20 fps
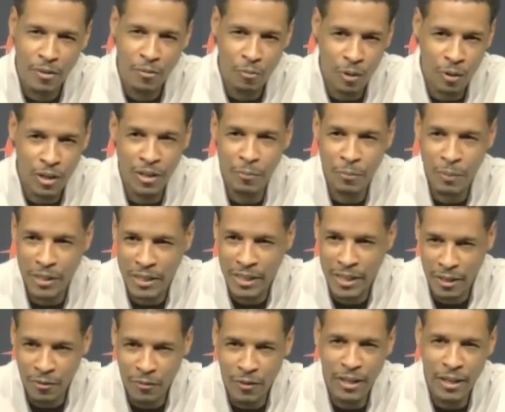we're going to be
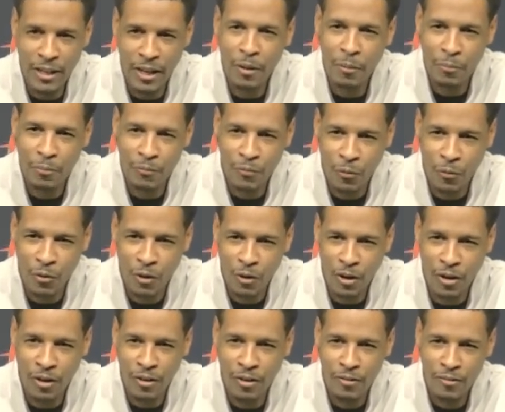gearing up
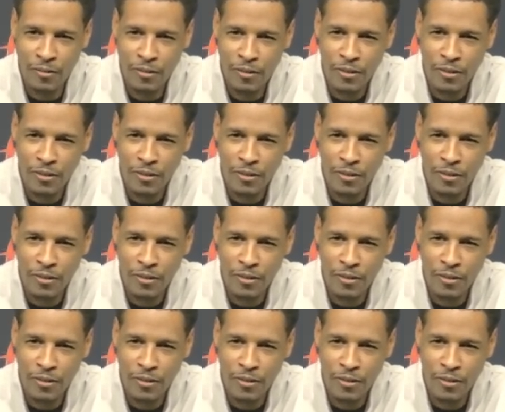for